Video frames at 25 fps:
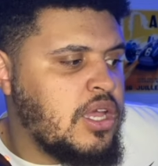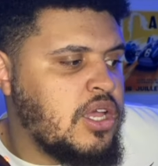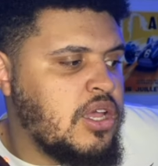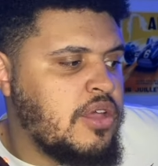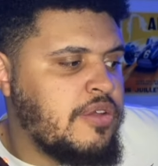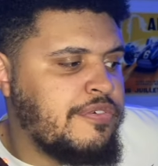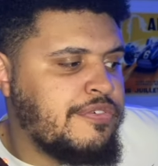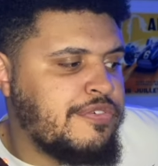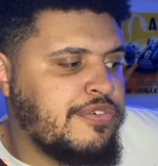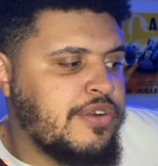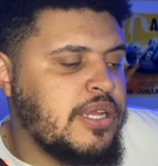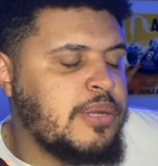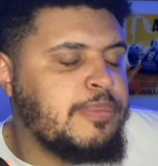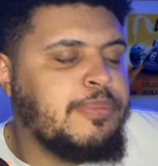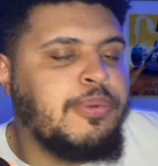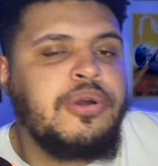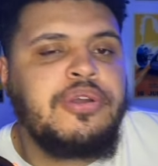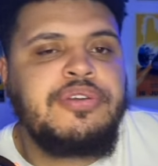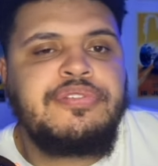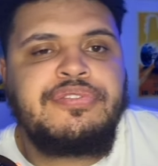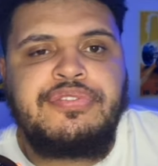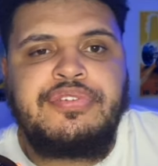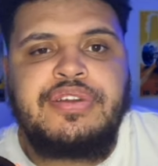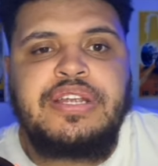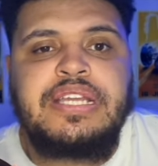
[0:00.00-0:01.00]

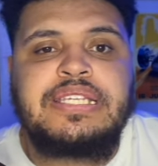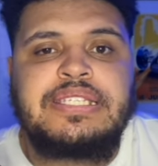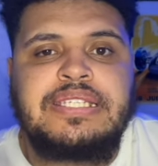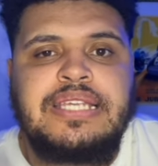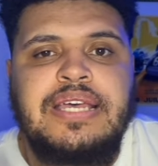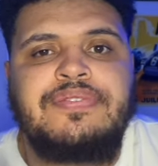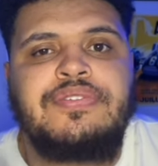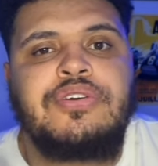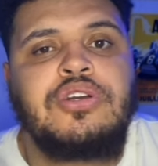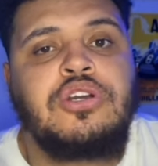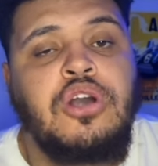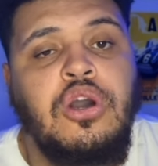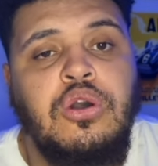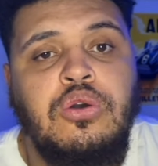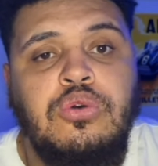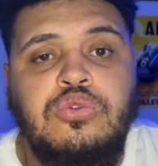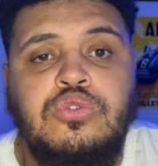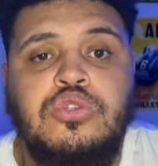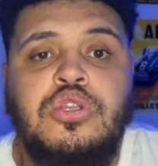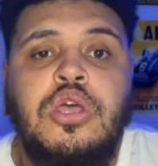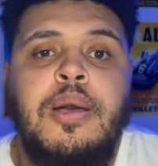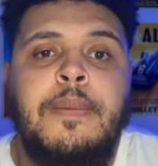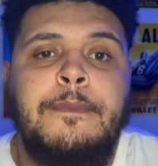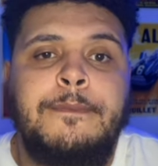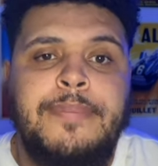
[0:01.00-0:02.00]
3.37 goals
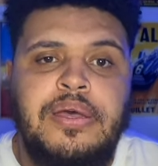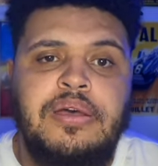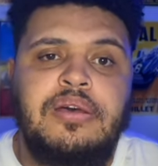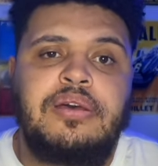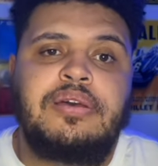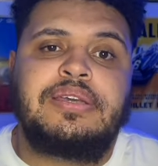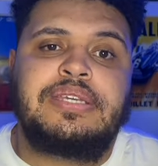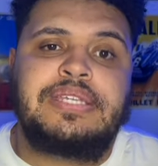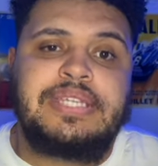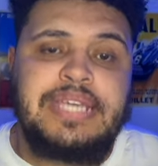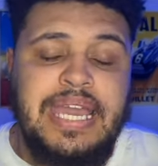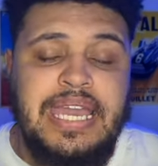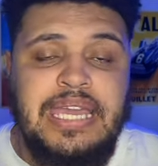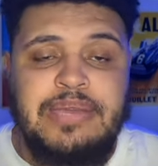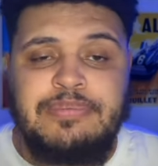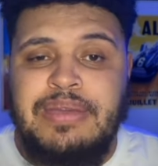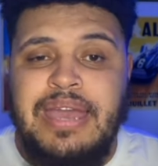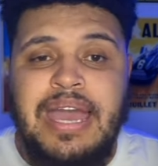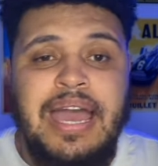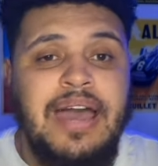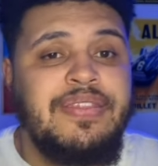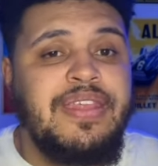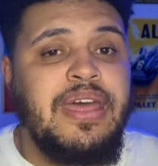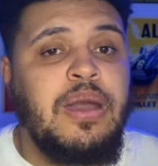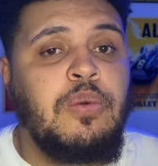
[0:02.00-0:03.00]
per game,
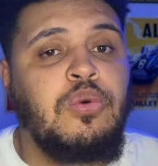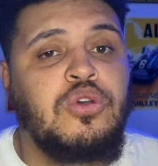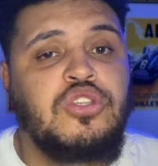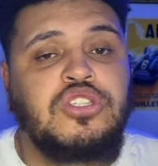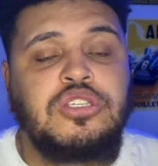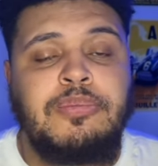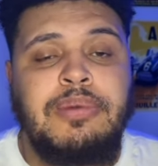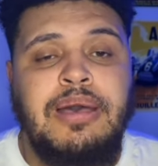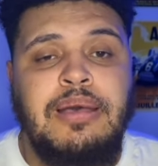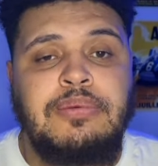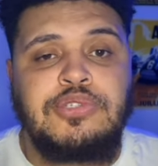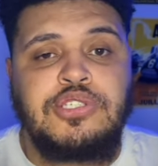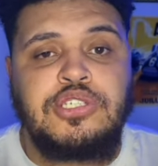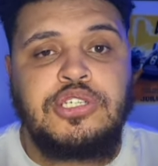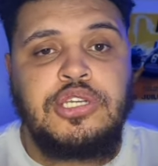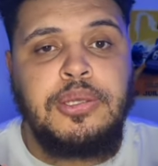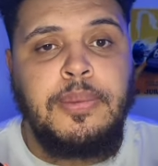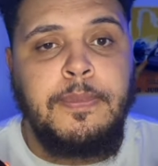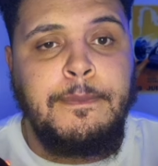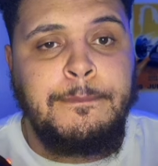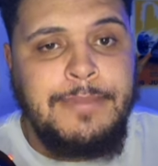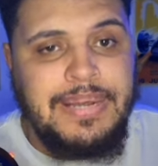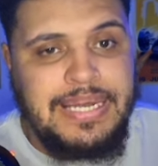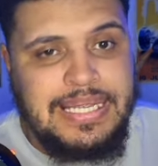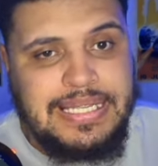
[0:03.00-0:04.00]
and there were some
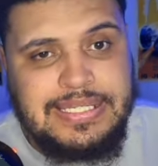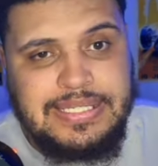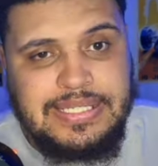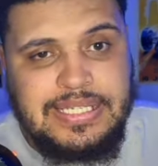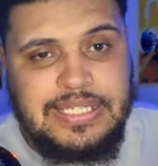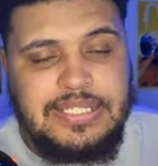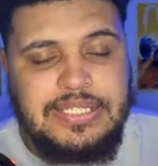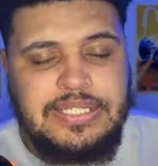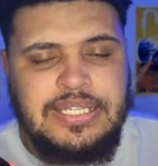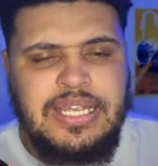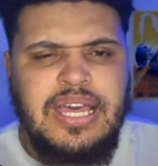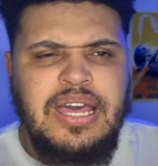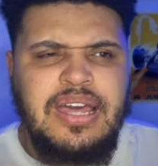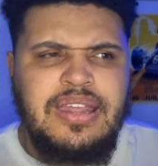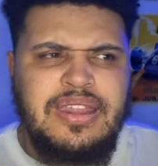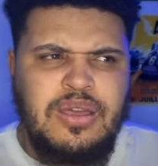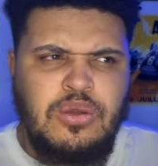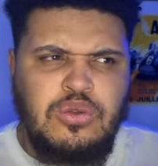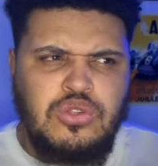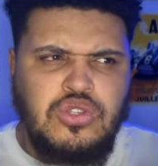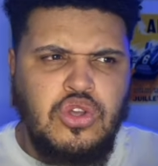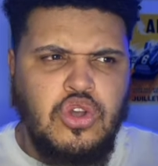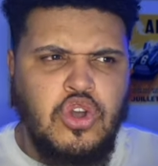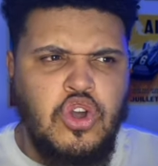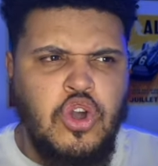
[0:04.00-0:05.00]
absolute blitzings. There
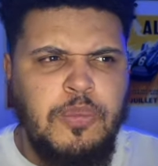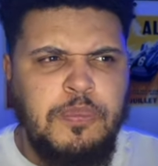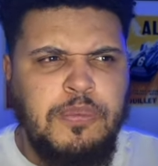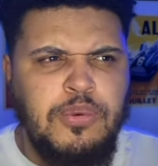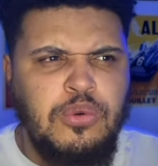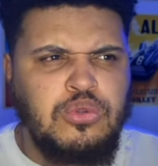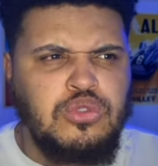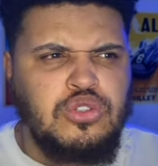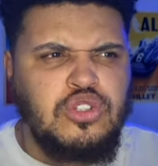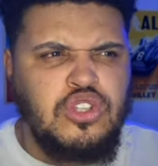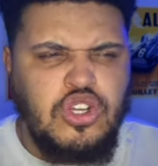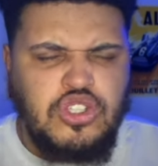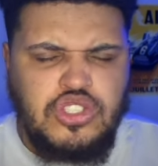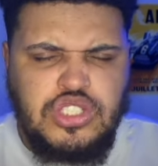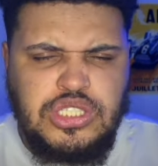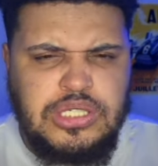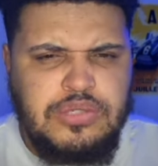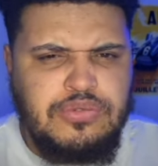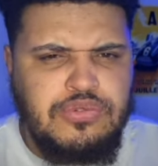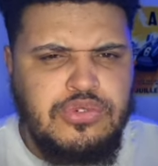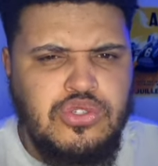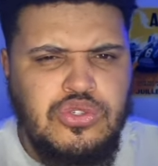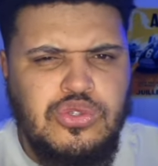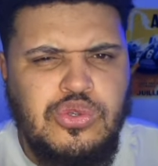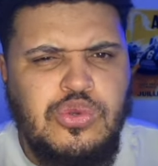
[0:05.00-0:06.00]
was a couple dodgy
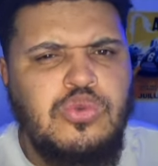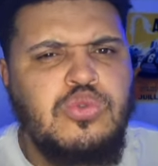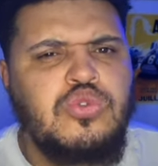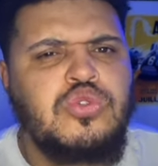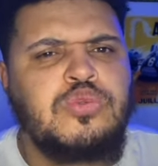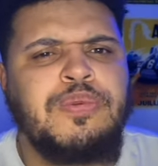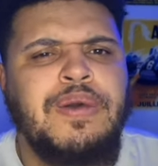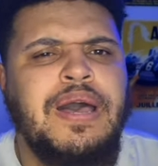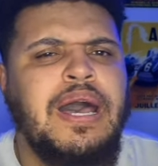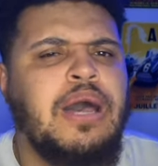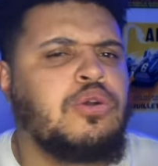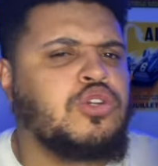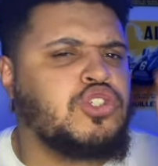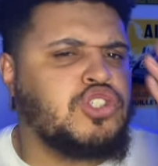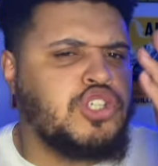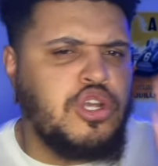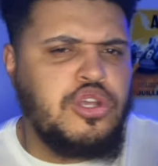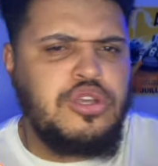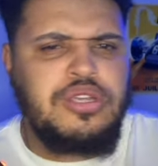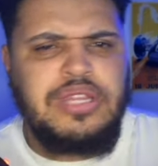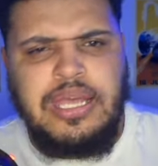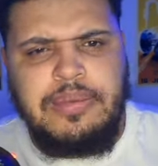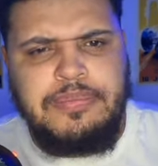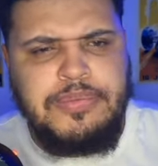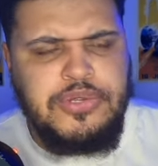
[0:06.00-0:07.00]
results, but I'll show you
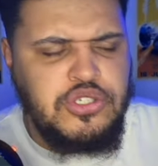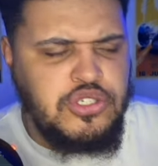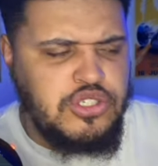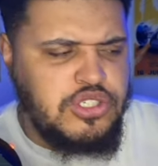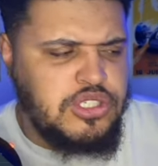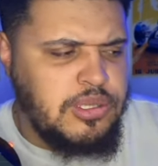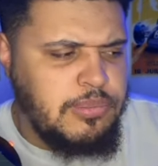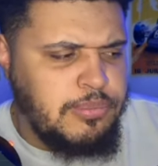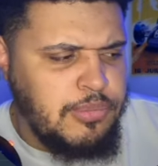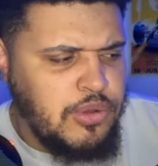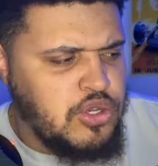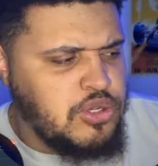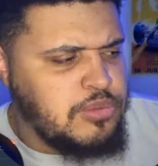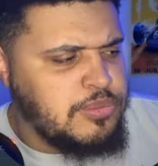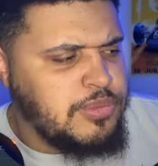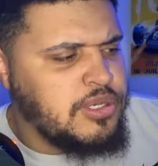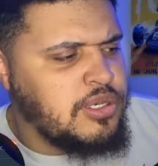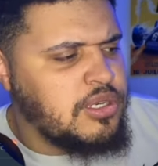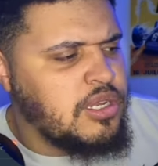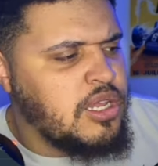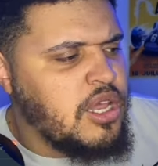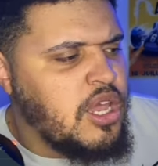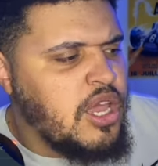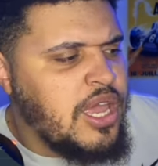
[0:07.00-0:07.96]
them in just a moment.